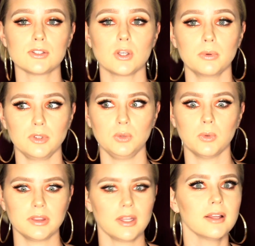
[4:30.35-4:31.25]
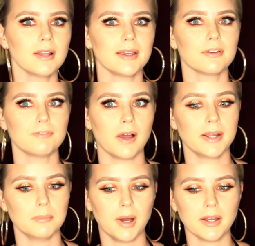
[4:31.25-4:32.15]
So when you want that like
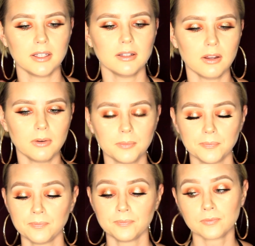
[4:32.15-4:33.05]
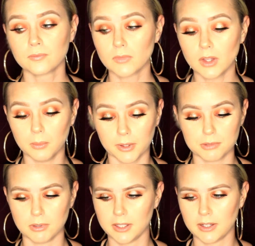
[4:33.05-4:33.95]
fine body glow, it
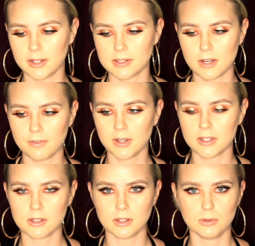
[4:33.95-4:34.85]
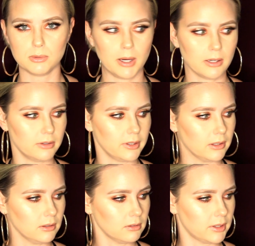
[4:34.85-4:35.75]
works really nice. And I feel like it's a huge bottle, you
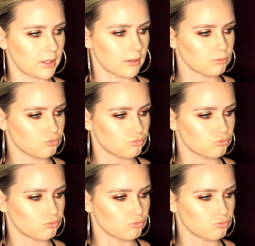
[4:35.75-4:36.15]
know, like